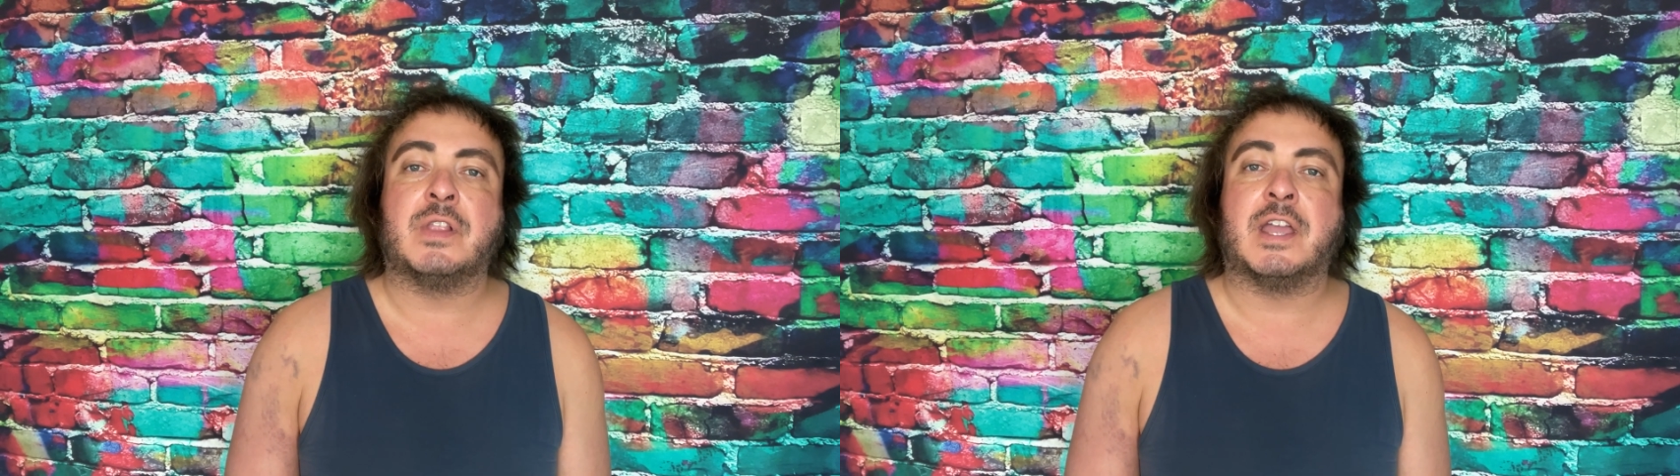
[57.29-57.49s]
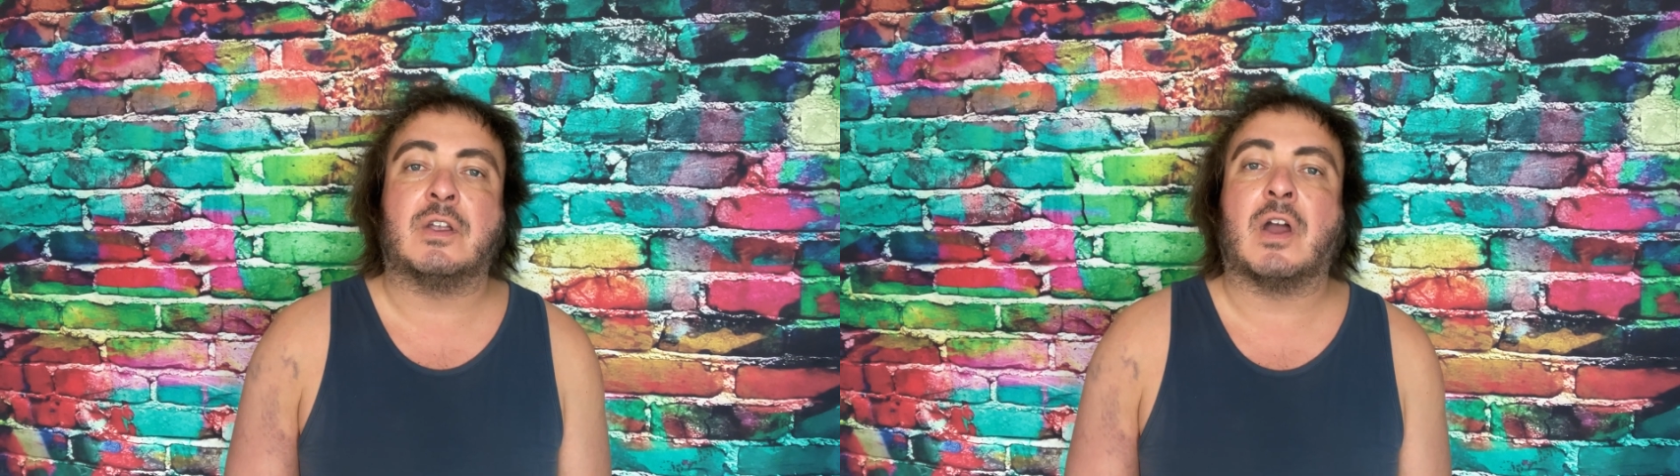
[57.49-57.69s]

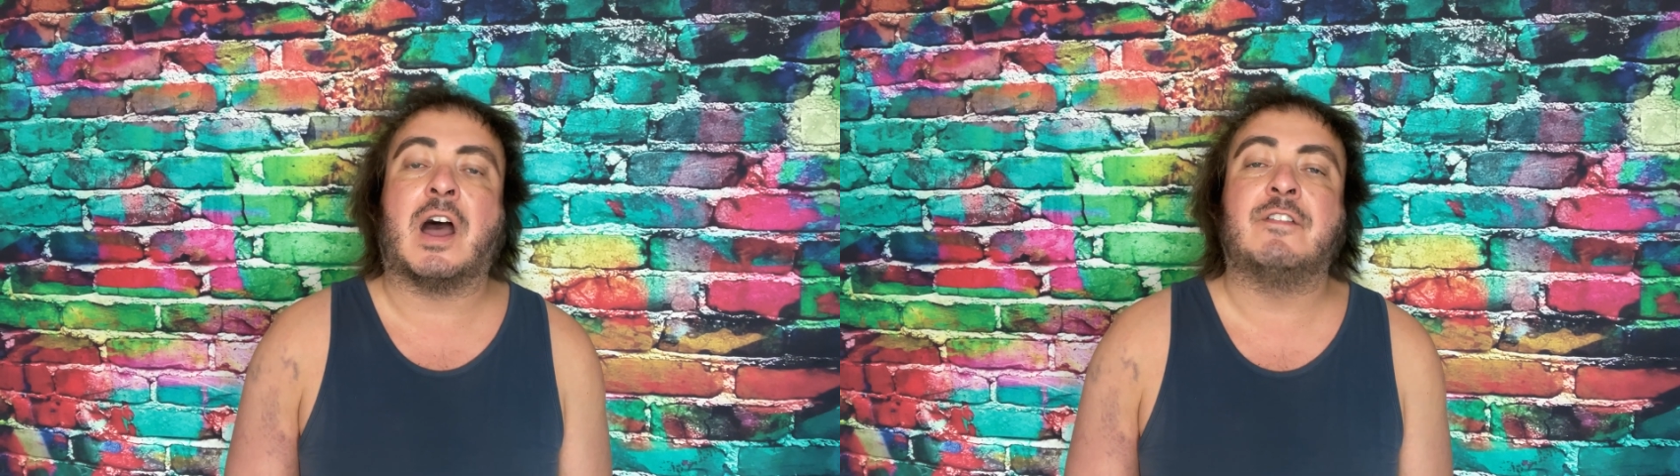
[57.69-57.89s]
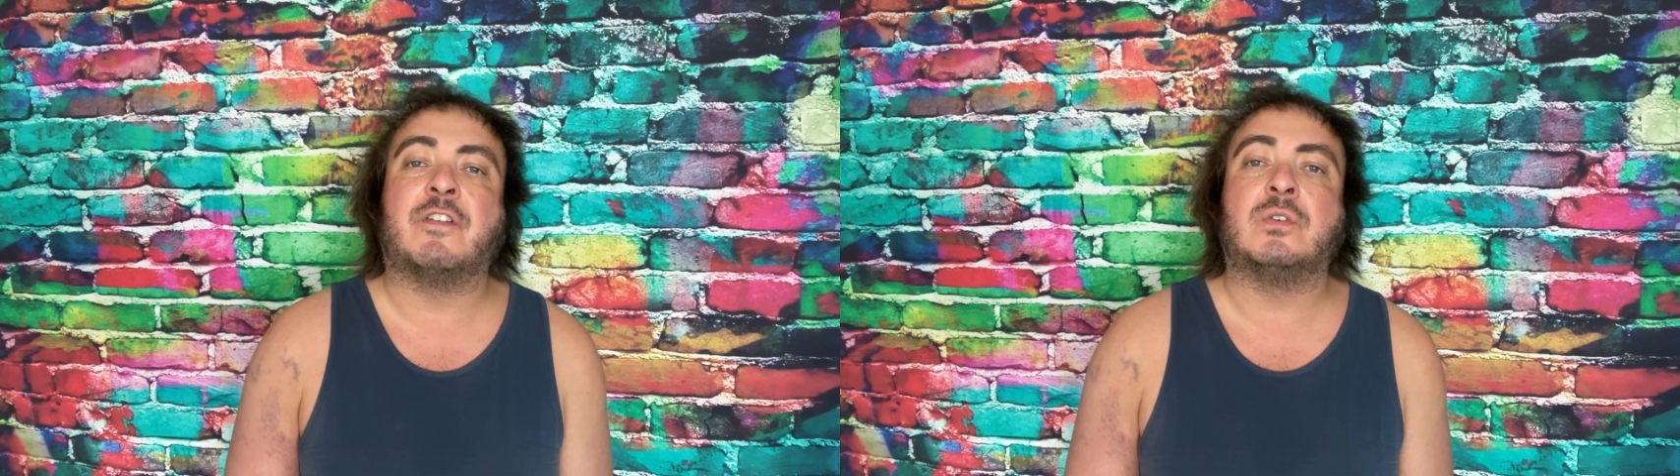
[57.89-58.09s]
like your
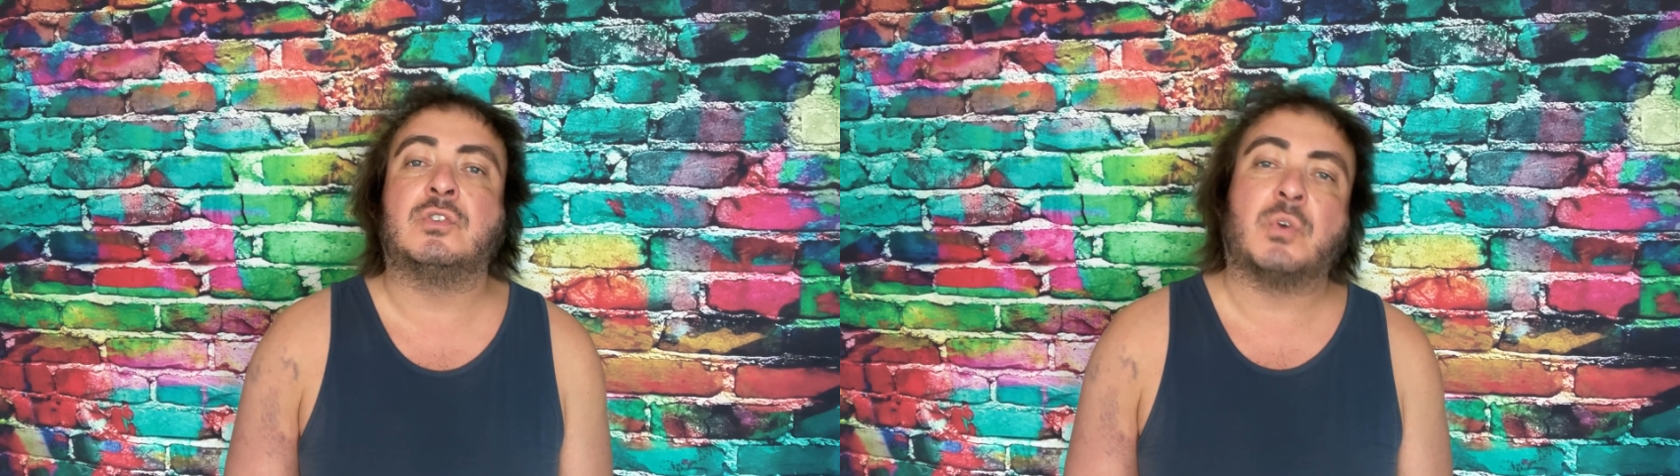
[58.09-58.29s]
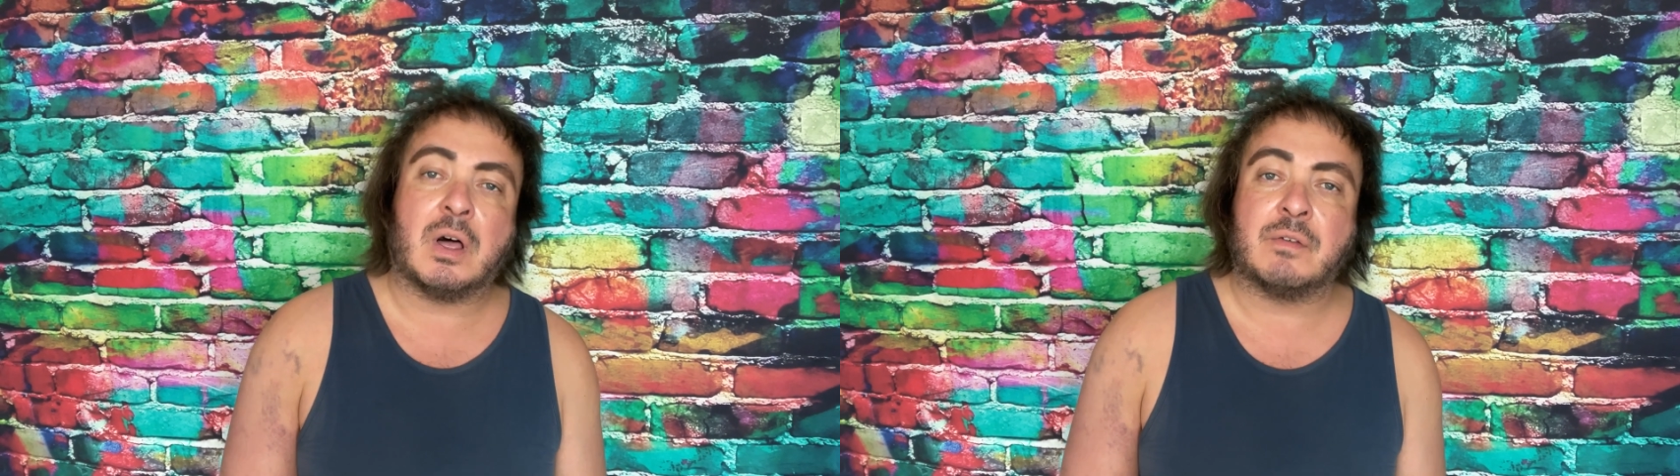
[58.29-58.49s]
iPhone
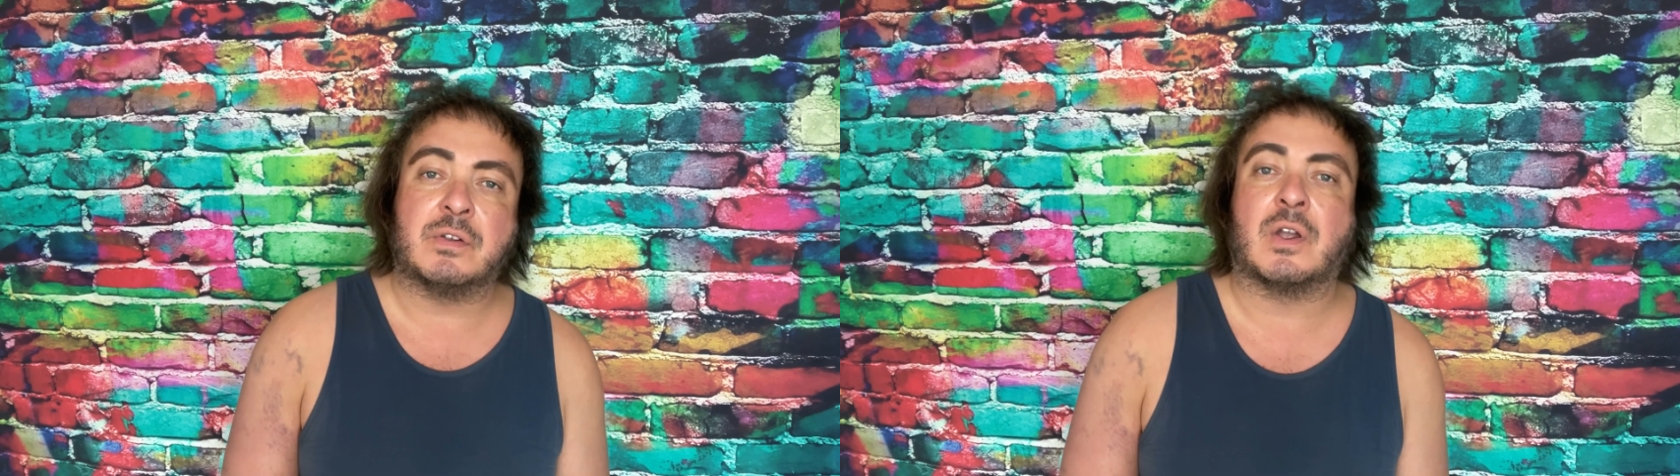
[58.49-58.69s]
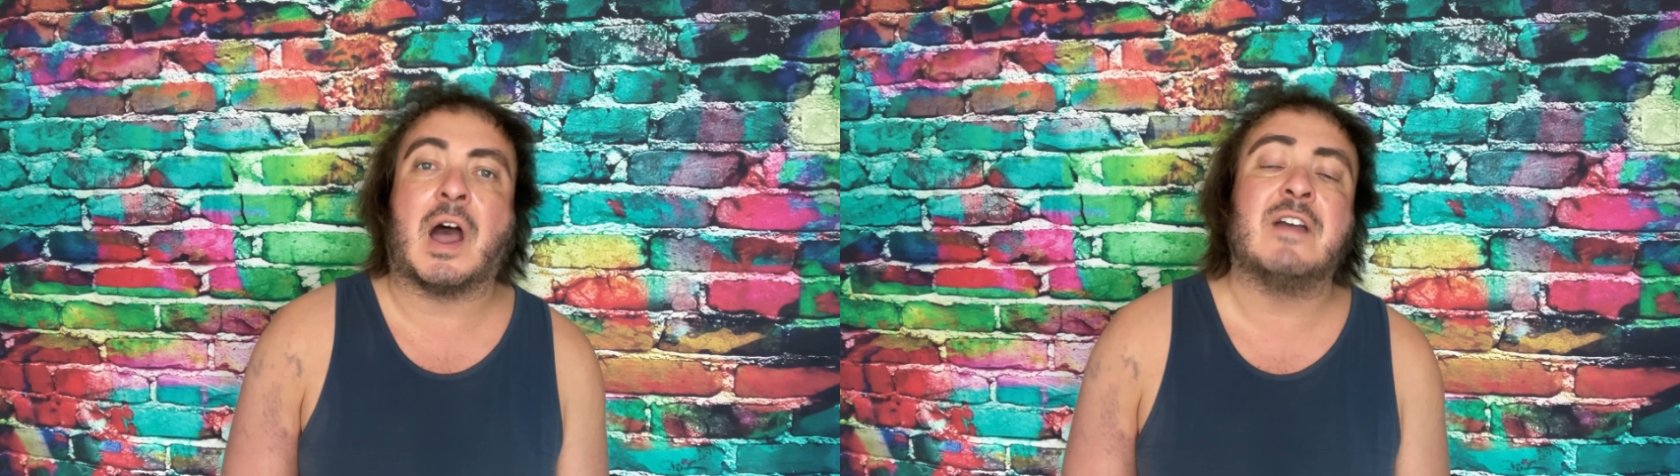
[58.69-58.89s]
12 or
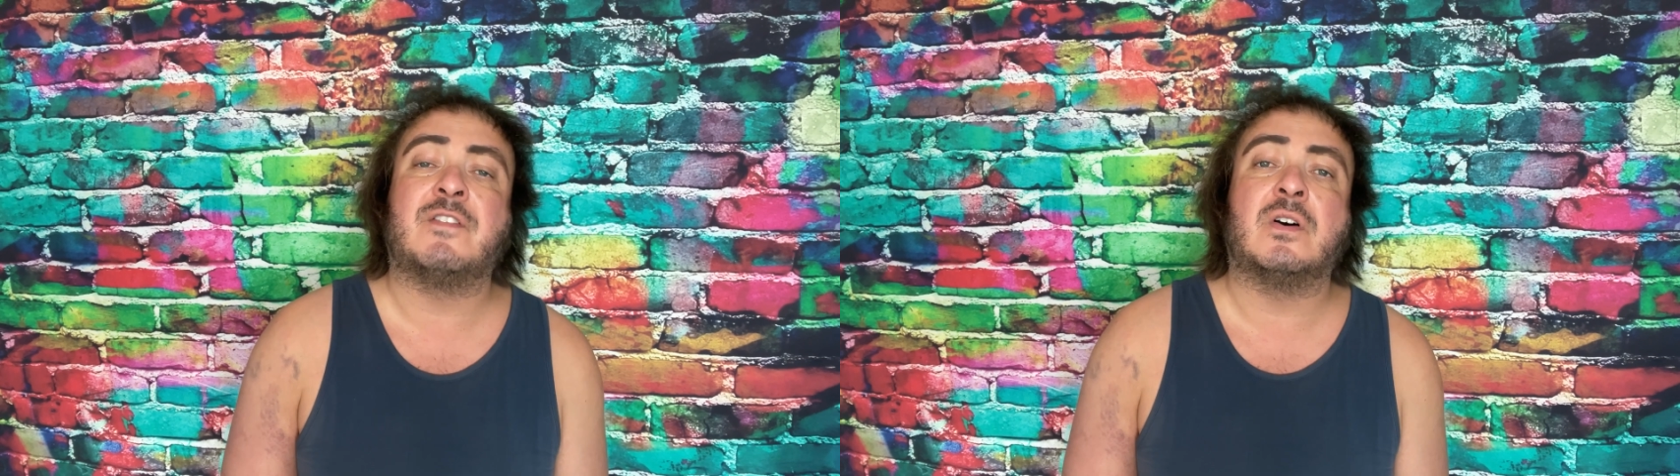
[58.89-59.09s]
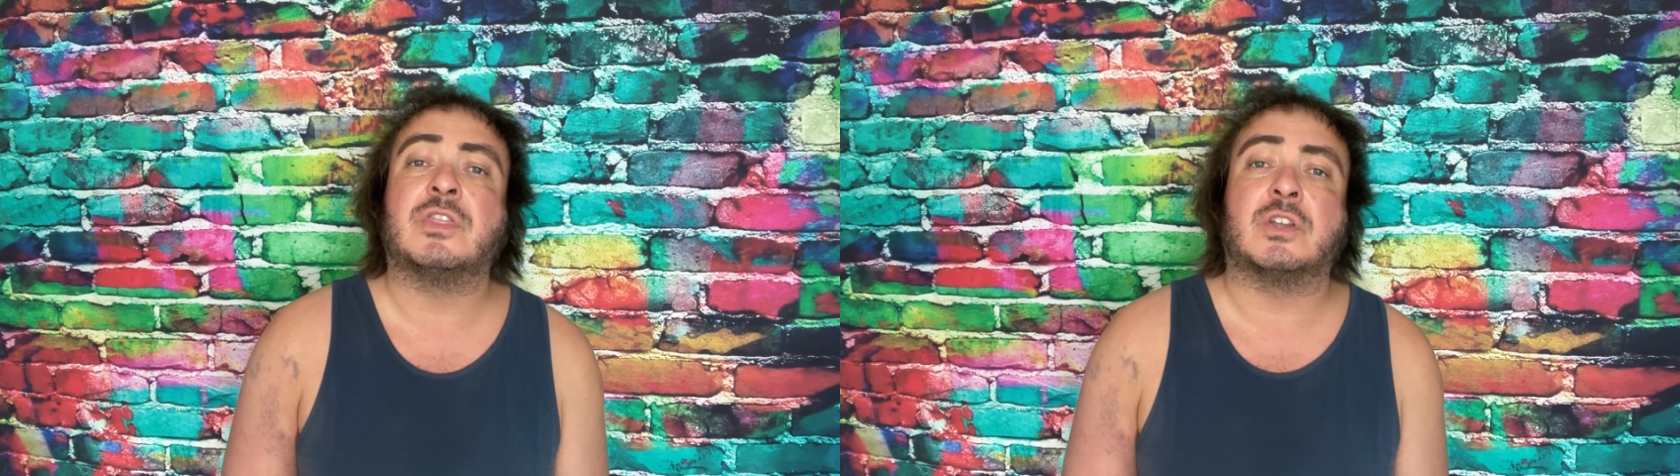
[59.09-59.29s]
your
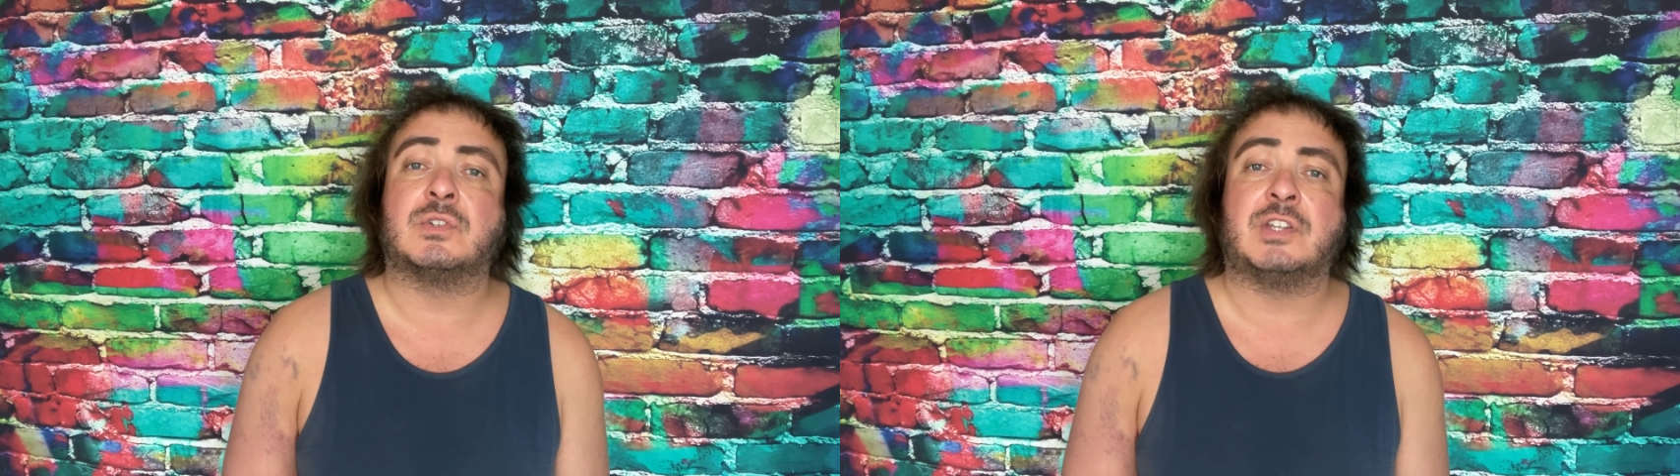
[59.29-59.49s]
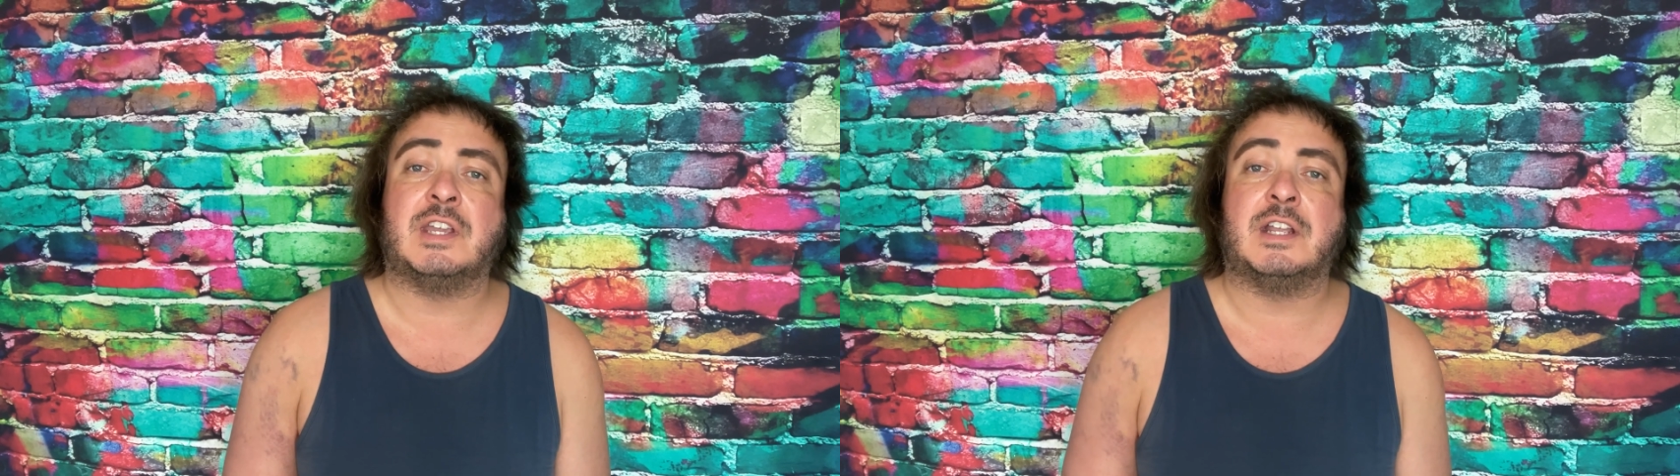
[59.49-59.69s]
iPhone
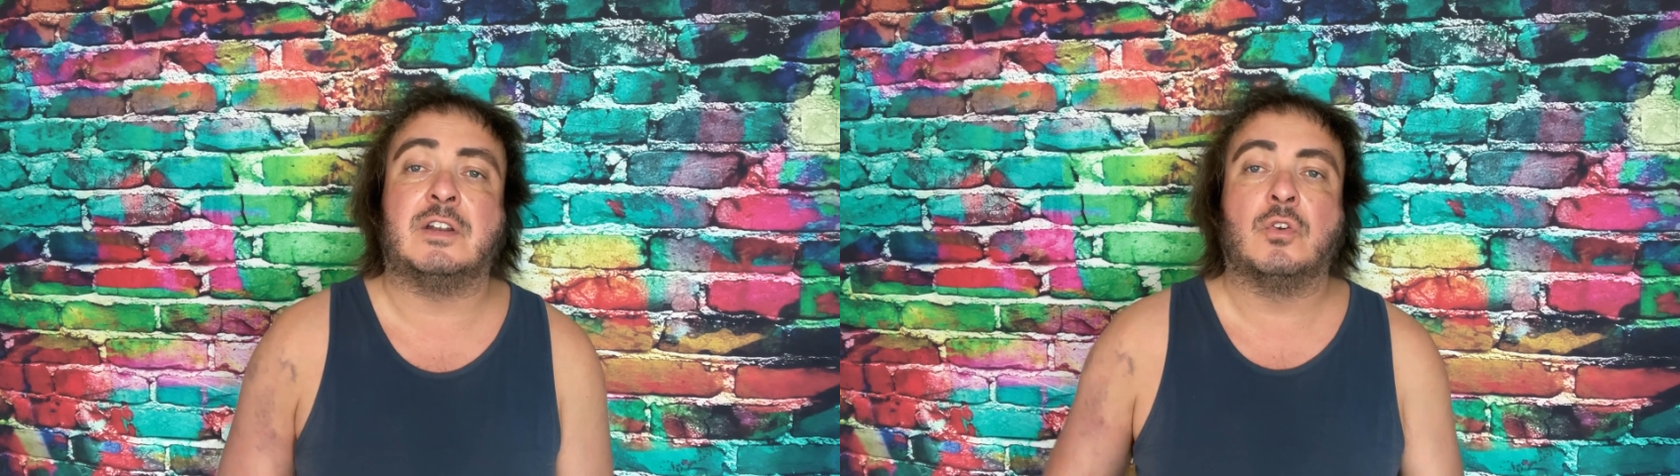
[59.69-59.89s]
13.